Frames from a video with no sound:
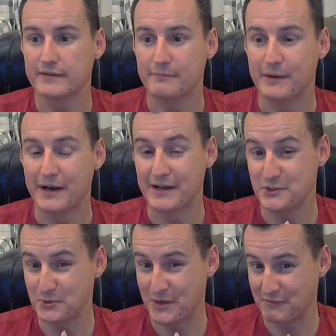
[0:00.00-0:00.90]
but I
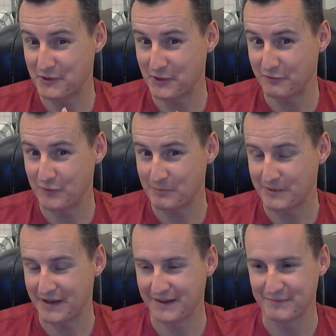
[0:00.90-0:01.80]
do have another foam
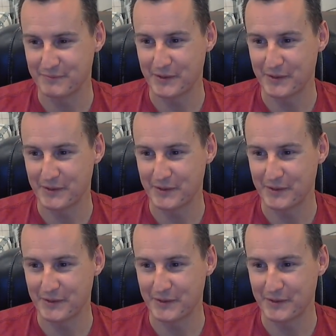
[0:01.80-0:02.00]
cannon,